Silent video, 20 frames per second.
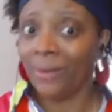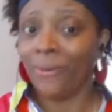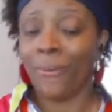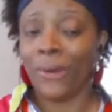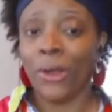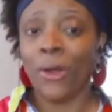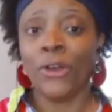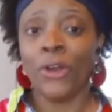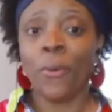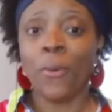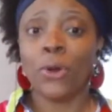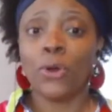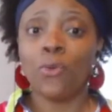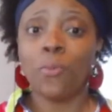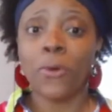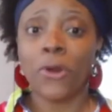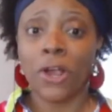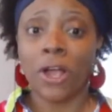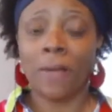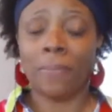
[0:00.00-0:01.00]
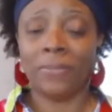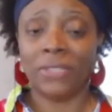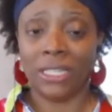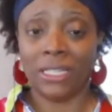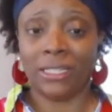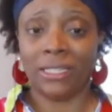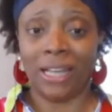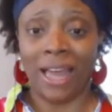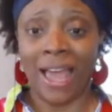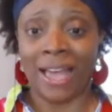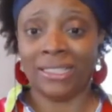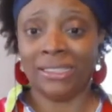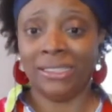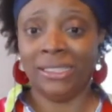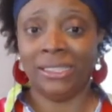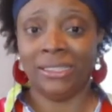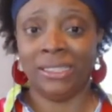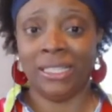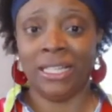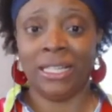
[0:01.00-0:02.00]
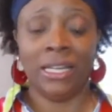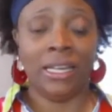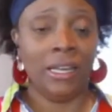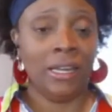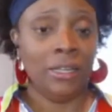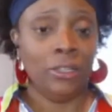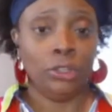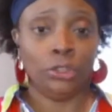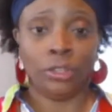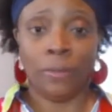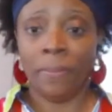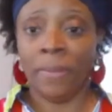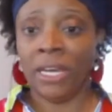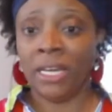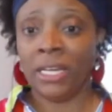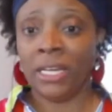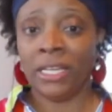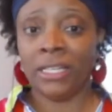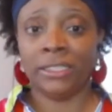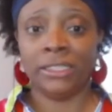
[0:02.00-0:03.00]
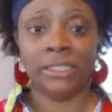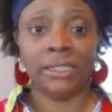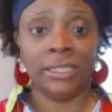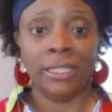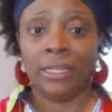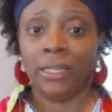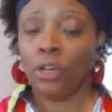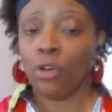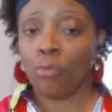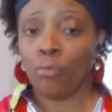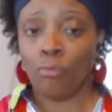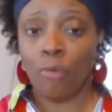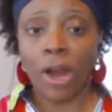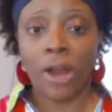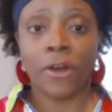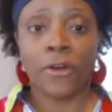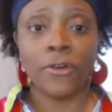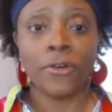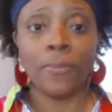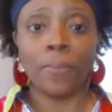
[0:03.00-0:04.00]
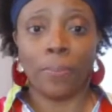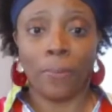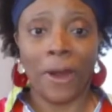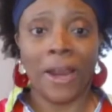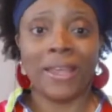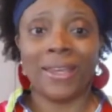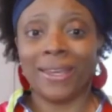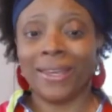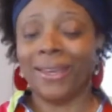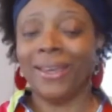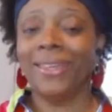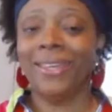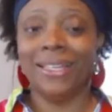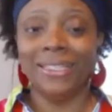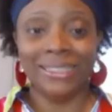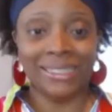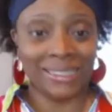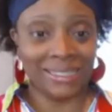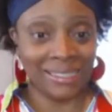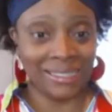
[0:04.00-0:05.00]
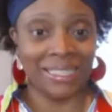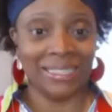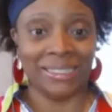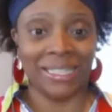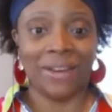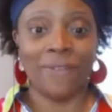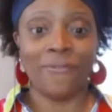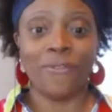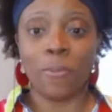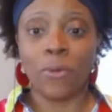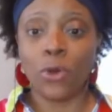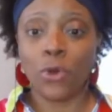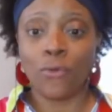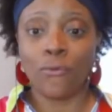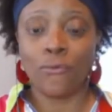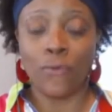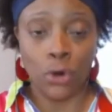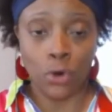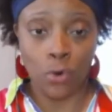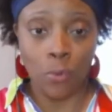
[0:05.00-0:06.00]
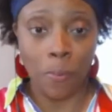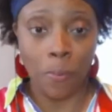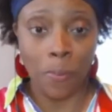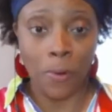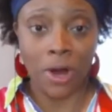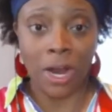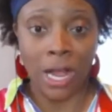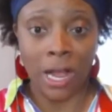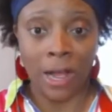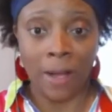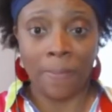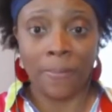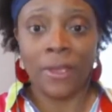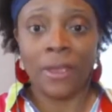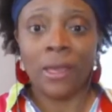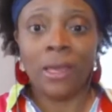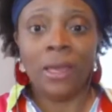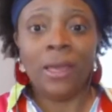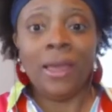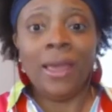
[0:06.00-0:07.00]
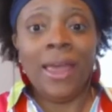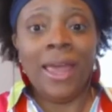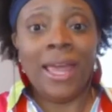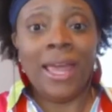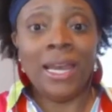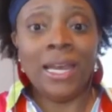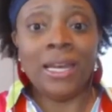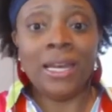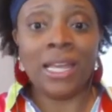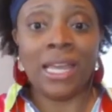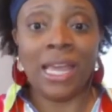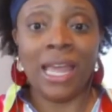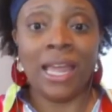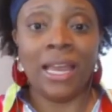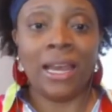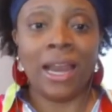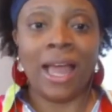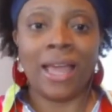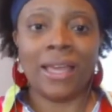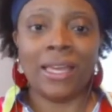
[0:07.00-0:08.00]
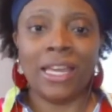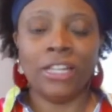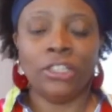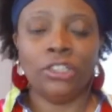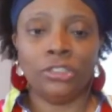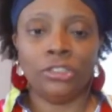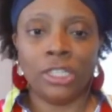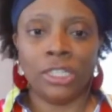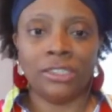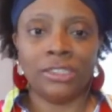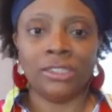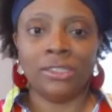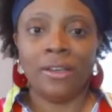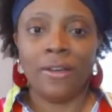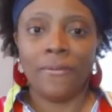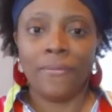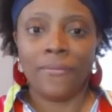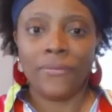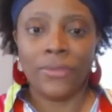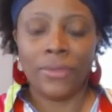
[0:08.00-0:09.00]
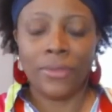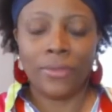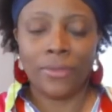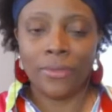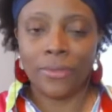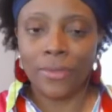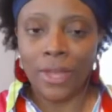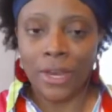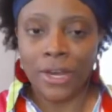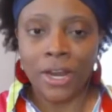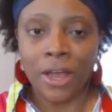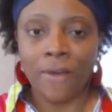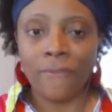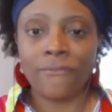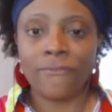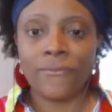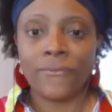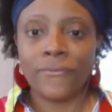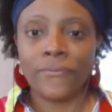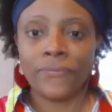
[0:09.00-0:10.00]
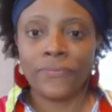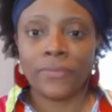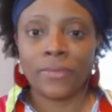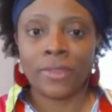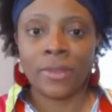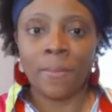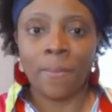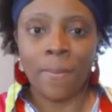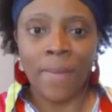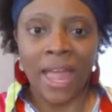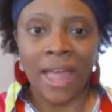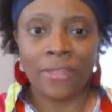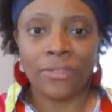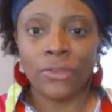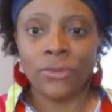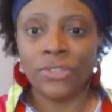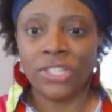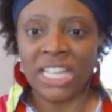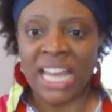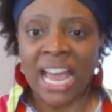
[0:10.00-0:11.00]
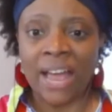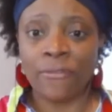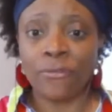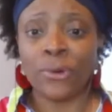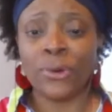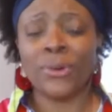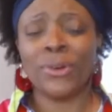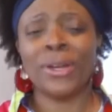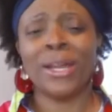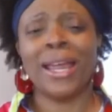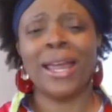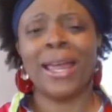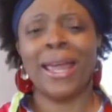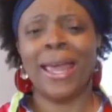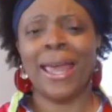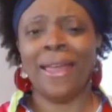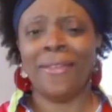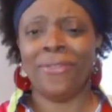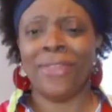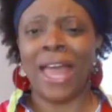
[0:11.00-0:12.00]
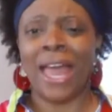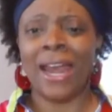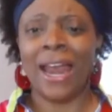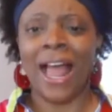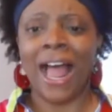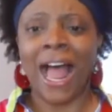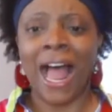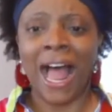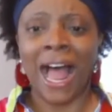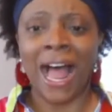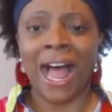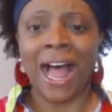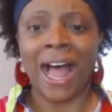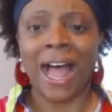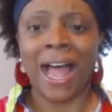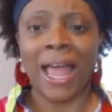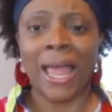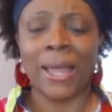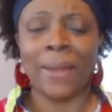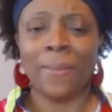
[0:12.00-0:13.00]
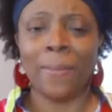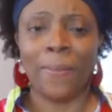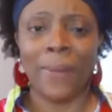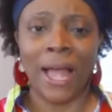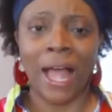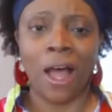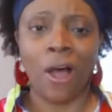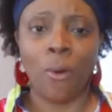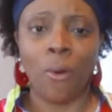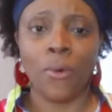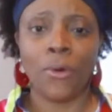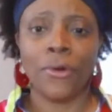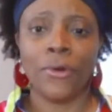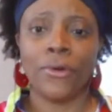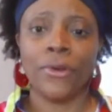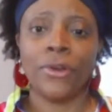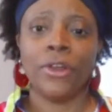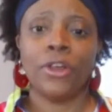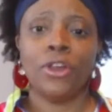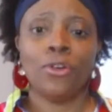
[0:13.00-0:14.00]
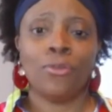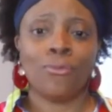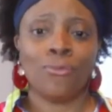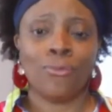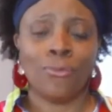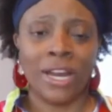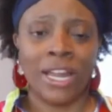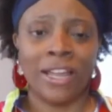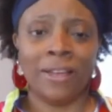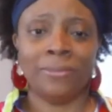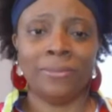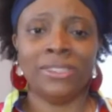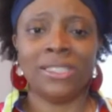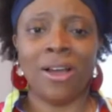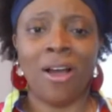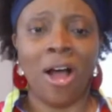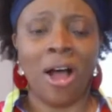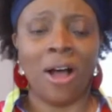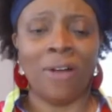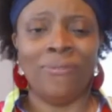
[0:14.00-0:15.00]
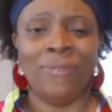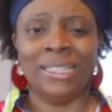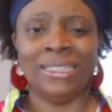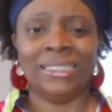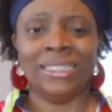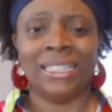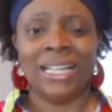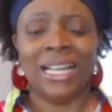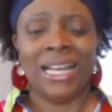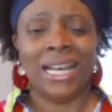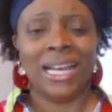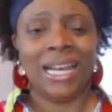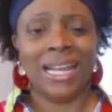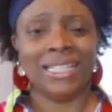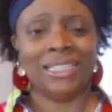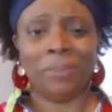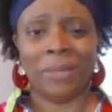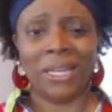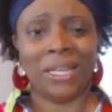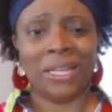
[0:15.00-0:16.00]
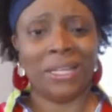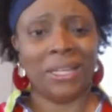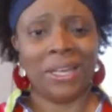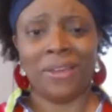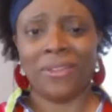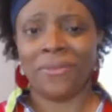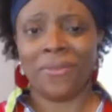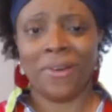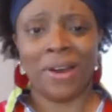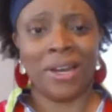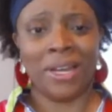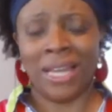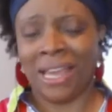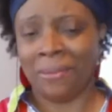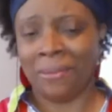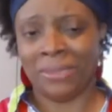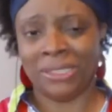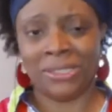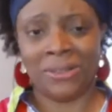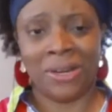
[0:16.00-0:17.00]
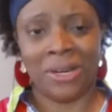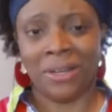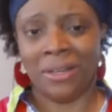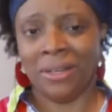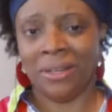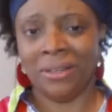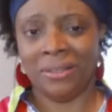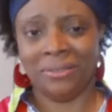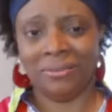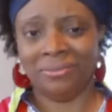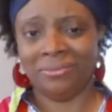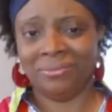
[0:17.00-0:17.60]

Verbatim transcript: we all know what Cooper Kupp did last season. Tremendous record breaking season from for Cooper Kupp. And then again, I can't stress enough Matthew Stafford and that high powered Rams offense. Let's be clear, the running game is going to